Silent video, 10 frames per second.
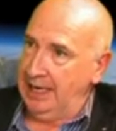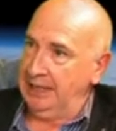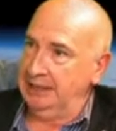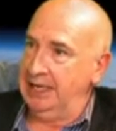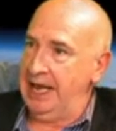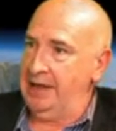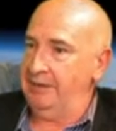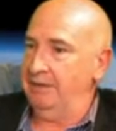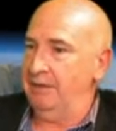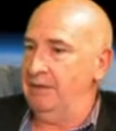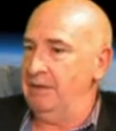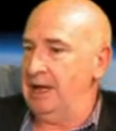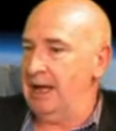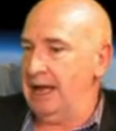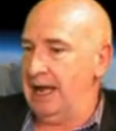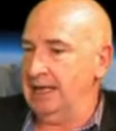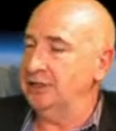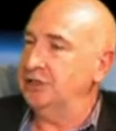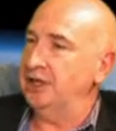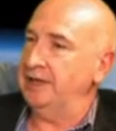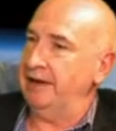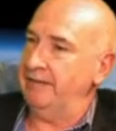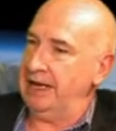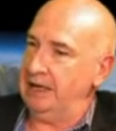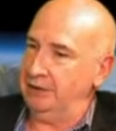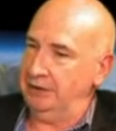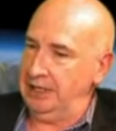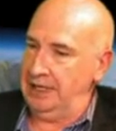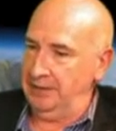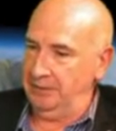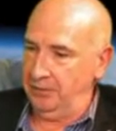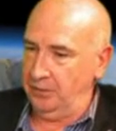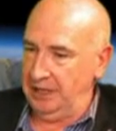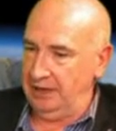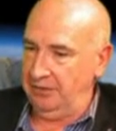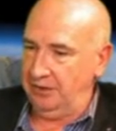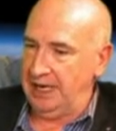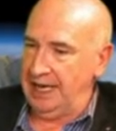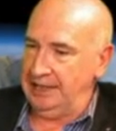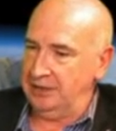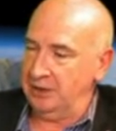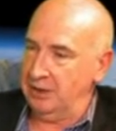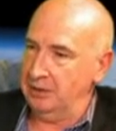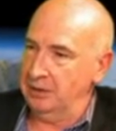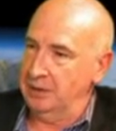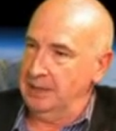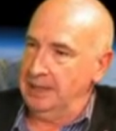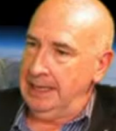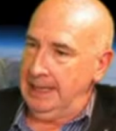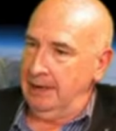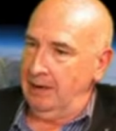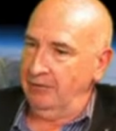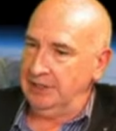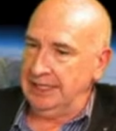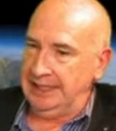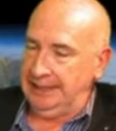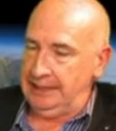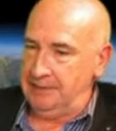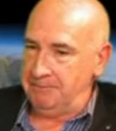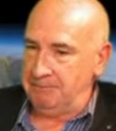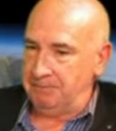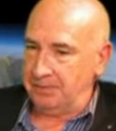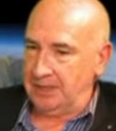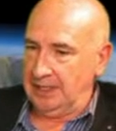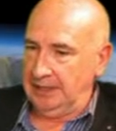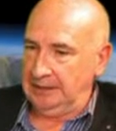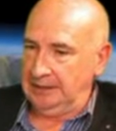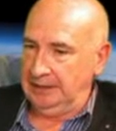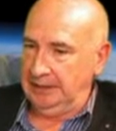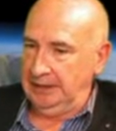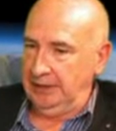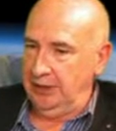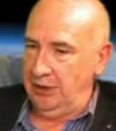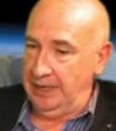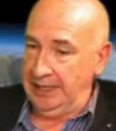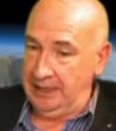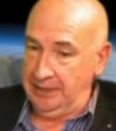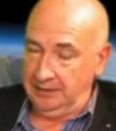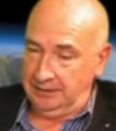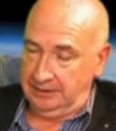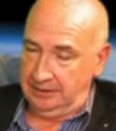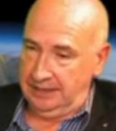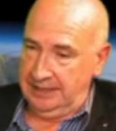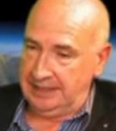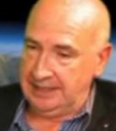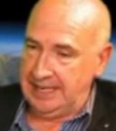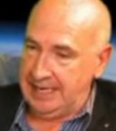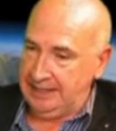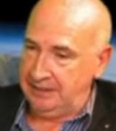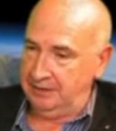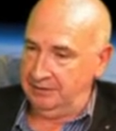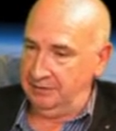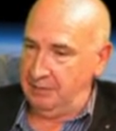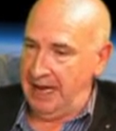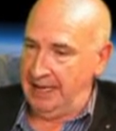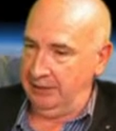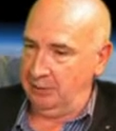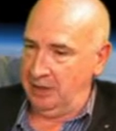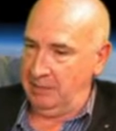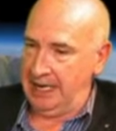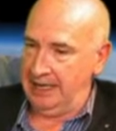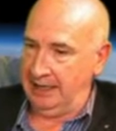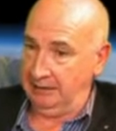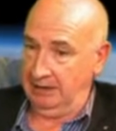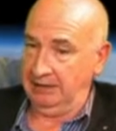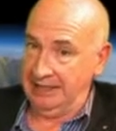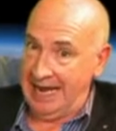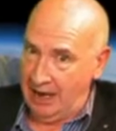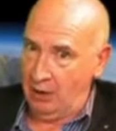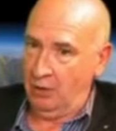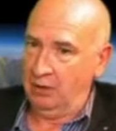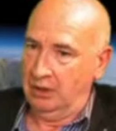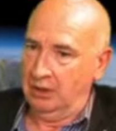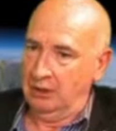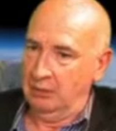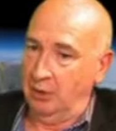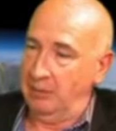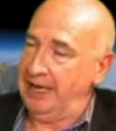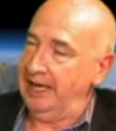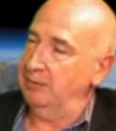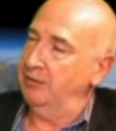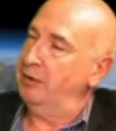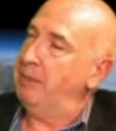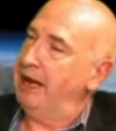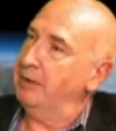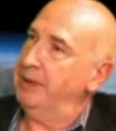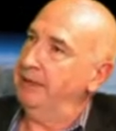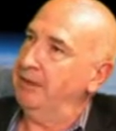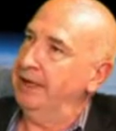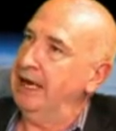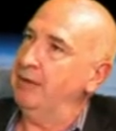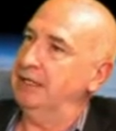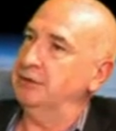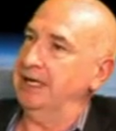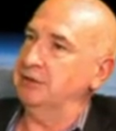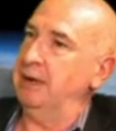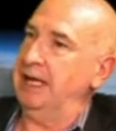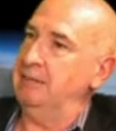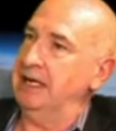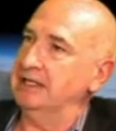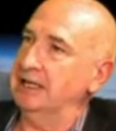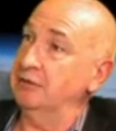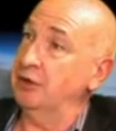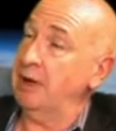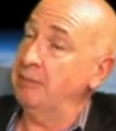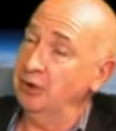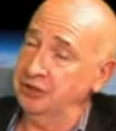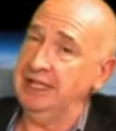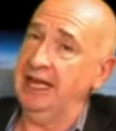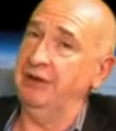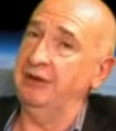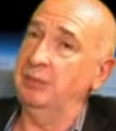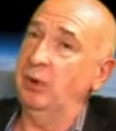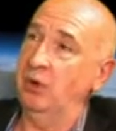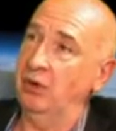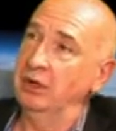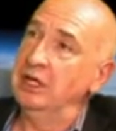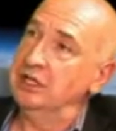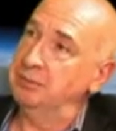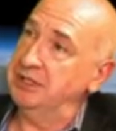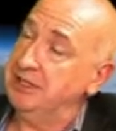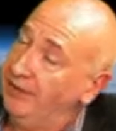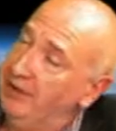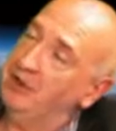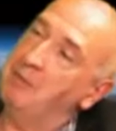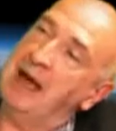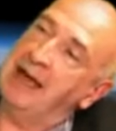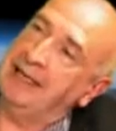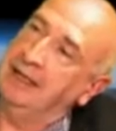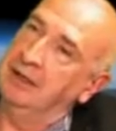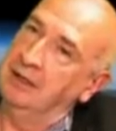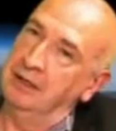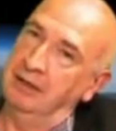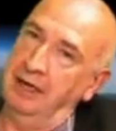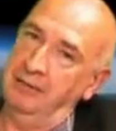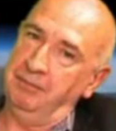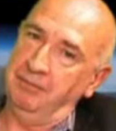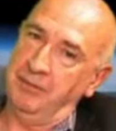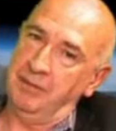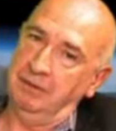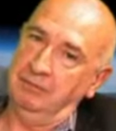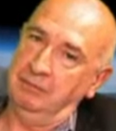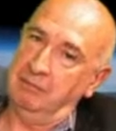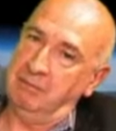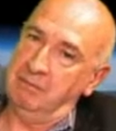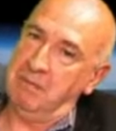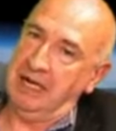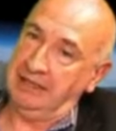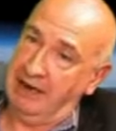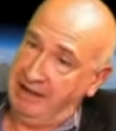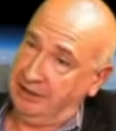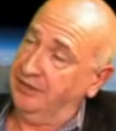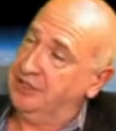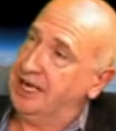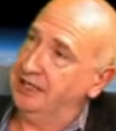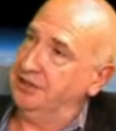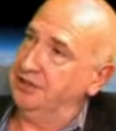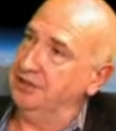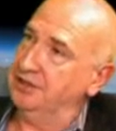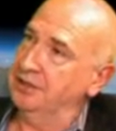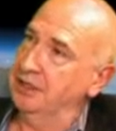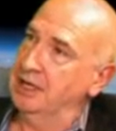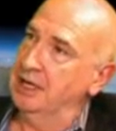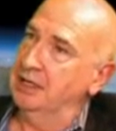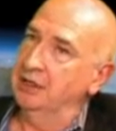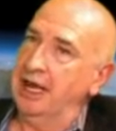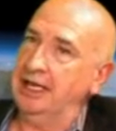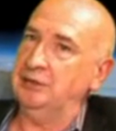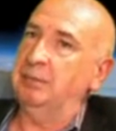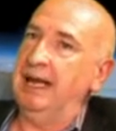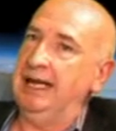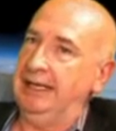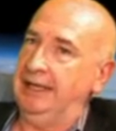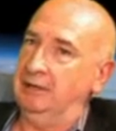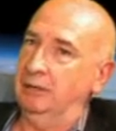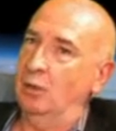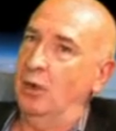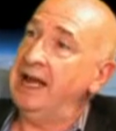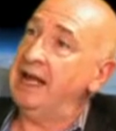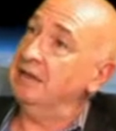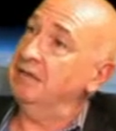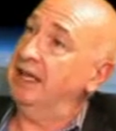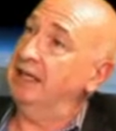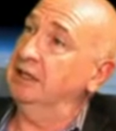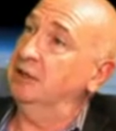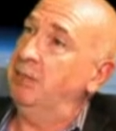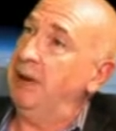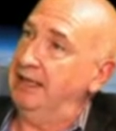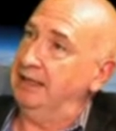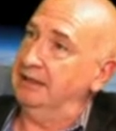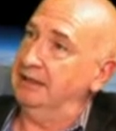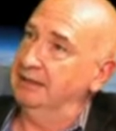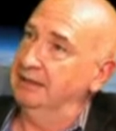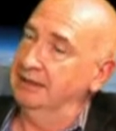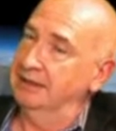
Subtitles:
And I had to turn that round within a few days. So obviously, in a state of mind whereby I'd now put my head above the parapet, I now had to explain myself. So I put together a report specifically for my Director of Intelligence, explaining why I felt compelled